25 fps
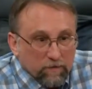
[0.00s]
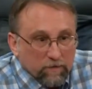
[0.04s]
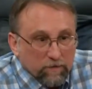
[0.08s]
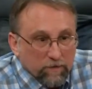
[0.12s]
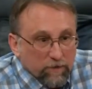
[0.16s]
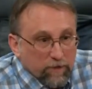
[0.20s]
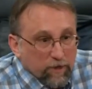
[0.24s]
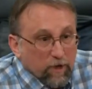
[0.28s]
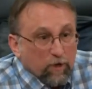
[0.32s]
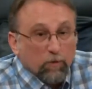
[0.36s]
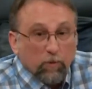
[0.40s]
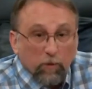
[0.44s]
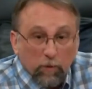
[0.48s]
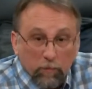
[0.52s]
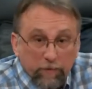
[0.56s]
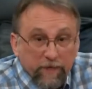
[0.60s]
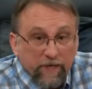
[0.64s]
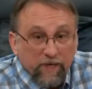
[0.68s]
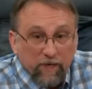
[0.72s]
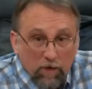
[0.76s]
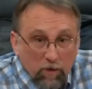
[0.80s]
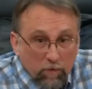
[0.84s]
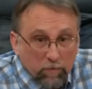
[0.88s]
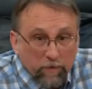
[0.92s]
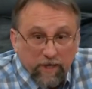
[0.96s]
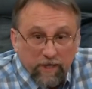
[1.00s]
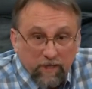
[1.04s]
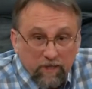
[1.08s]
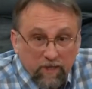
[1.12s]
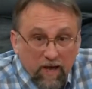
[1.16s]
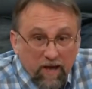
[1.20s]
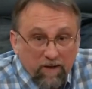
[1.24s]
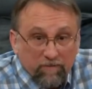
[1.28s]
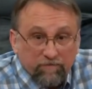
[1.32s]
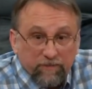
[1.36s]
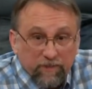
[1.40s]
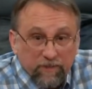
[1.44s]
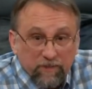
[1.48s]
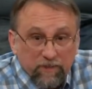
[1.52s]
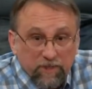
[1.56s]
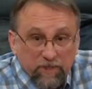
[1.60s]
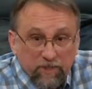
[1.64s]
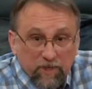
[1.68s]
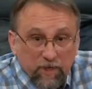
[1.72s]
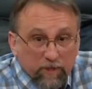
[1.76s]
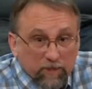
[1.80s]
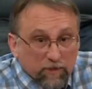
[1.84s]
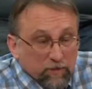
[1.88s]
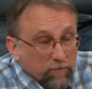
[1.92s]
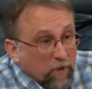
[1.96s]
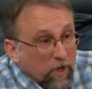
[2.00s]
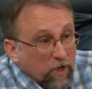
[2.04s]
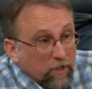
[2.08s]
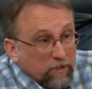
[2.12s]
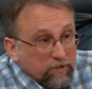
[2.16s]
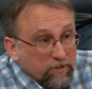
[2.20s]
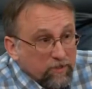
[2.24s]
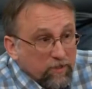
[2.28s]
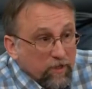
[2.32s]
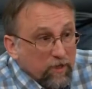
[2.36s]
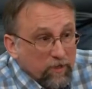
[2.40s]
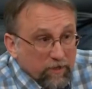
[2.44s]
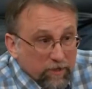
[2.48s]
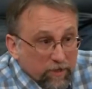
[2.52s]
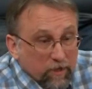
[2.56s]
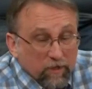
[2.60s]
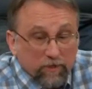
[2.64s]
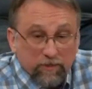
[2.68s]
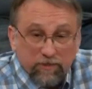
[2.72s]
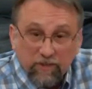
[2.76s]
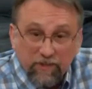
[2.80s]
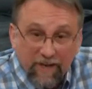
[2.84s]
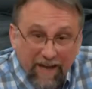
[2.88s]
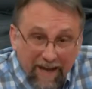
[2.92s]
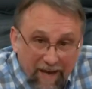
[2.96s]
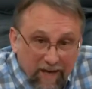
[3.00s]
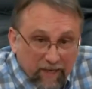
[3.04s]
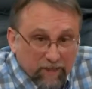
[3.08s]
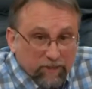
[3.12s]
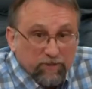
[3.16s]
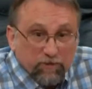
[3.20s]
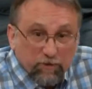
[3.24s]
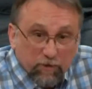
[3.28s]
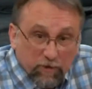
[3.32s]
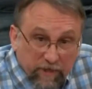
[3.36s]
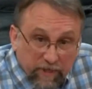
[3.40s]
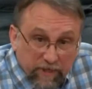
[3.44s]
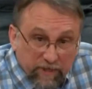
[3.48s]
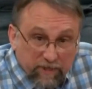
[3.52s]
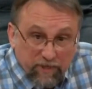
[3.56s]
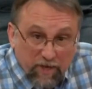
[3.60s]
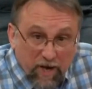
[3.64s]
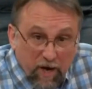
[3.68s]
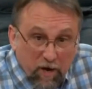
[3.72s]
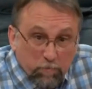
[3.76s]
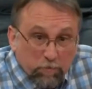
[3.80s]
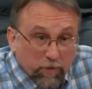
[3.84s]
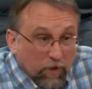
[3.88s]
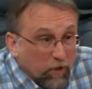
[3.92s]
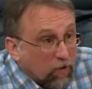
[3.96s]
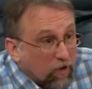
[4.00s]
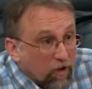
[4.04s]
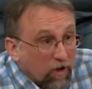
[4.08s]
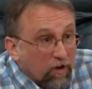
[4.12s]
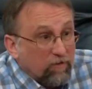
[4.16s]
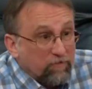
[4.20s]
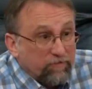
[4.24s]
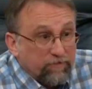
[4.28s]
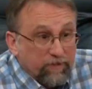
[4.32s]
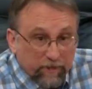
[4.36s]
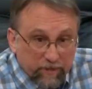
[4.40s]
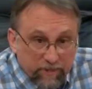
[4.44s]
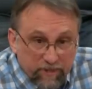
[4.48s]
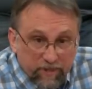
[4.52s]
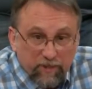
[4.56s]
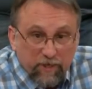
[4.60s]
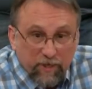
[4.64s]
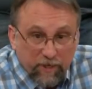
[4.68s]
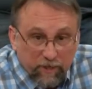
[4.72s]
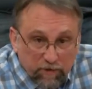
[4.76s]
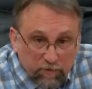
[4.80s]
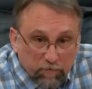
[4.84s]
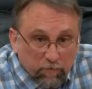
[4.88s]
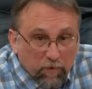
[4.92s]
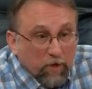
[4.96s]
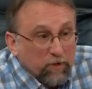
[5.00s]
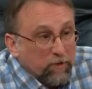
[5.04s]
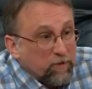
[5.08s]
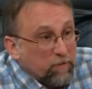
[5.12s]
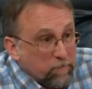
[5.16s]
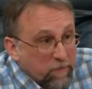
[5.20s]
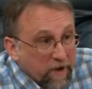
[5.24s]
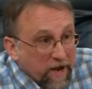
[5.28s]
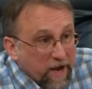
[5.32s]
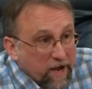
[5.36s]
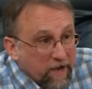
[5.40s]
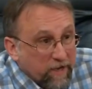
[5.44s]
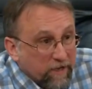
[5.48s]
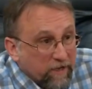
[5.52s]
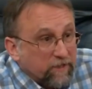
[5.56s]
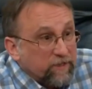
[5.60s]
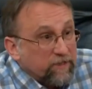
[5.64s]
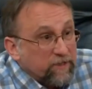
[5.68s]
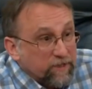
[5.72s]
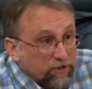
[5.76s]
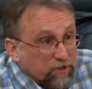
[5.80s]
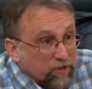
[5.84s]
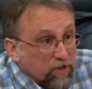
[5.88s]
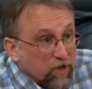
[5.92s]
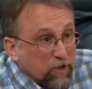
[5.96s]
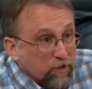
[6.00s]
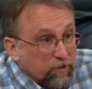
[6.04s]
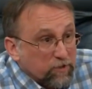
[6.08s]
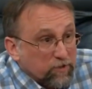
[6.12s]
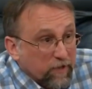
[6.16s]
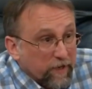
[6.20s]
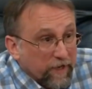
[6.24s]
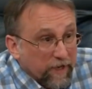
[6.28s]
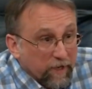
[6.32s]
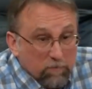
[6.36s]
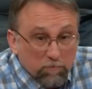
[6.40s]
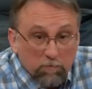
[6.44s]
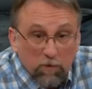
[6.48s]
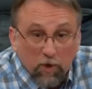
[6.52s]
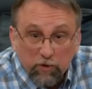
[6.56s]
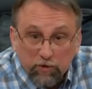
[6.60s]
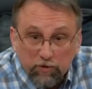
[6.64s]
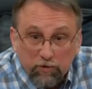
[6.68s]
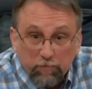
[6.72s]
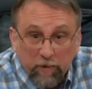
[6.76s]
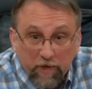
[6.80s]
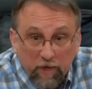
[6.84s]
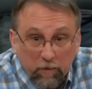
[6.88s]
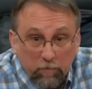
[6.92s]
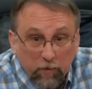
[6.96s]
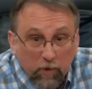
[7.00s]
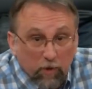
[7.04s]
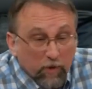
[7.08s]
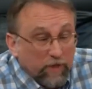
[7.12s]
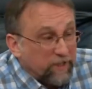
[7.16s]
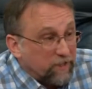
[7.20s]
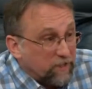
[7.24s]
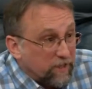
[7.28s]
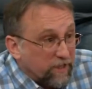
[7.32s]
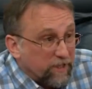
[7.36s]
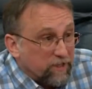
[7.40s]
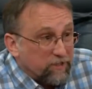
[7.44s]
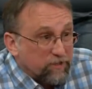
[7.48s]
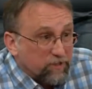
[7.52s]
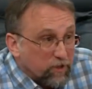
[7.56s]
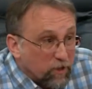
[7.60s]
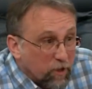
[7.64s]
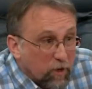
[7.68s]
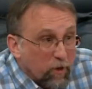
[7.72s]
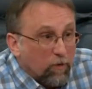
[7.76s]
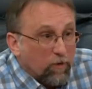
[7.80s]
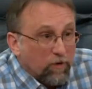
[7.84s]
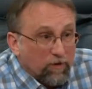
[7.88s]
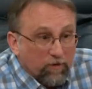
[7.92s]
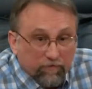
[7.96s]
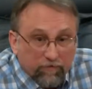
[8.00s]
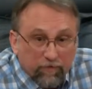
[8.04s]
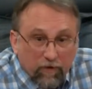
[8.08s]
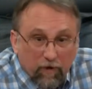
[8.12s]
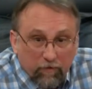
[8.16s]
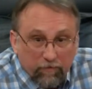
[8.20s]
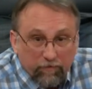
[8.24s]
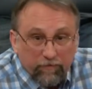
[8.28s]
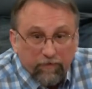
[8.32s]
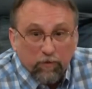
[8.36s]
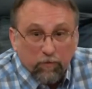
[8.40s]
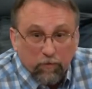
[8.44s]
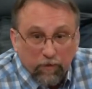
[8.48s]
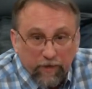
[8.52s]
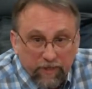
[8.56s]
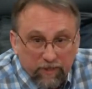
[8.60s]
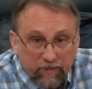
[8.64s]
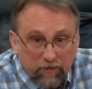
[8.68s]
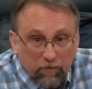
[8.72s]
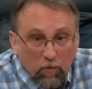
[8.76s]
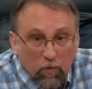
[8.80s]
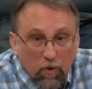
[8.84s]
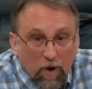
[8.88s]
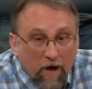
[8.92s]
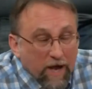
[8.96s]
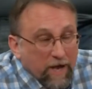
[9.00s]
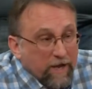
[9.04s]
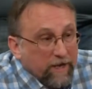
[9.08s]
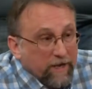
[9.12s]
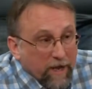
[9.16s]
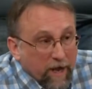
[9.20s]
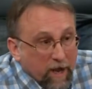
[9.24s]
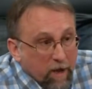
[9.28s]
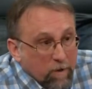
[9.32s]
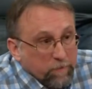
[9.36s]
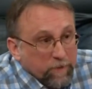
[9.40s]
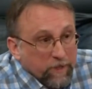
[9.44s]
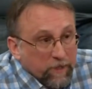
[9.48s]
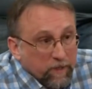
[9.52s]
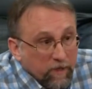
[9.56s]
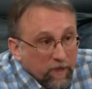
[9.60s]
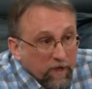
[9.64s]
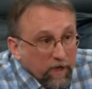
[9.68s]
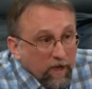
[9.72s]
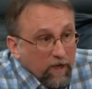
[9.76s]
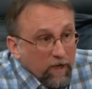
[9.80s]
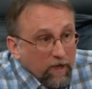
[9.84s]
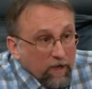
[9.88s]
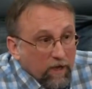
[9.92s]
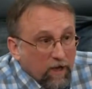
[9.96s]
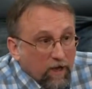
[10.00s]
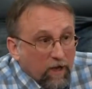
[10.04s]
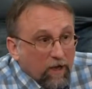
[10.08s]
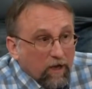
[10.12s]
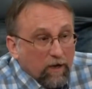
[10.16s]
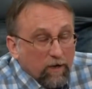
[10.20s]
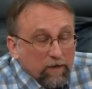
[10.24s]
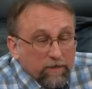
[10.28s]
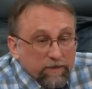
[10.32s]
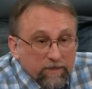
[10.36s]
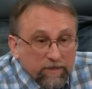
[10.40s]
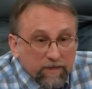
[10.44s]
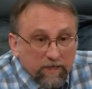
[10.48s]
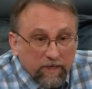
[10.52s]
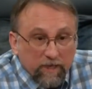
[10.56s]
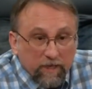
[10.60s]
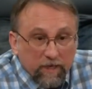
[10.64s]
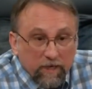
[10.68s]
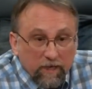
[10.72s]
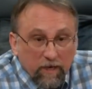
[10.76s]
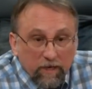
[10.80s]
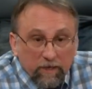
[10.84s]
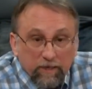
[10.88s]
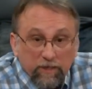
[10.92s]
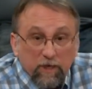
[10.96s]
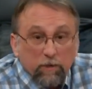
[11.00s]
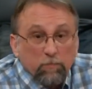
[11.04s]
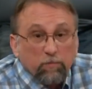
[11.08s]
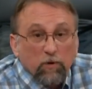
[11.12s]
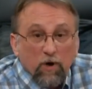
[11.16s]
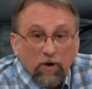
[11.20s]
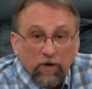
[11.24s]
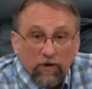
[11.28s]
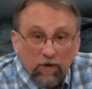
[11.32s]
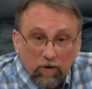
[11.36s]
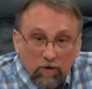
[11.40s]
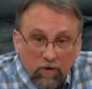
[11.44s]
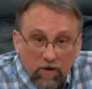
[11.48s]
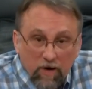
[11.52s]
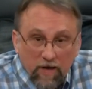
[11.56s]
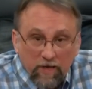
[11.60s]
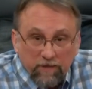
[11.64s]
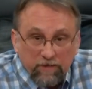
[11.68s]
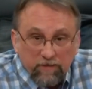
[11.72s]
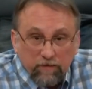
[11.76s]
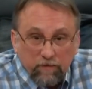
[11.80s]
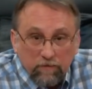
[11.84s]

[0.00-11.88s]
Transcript: There will be nobody left in 6 months. There's an excellent example of a 6-month ban in this country, and most people at least know of the reason why it happened. The Deepwater Horizon.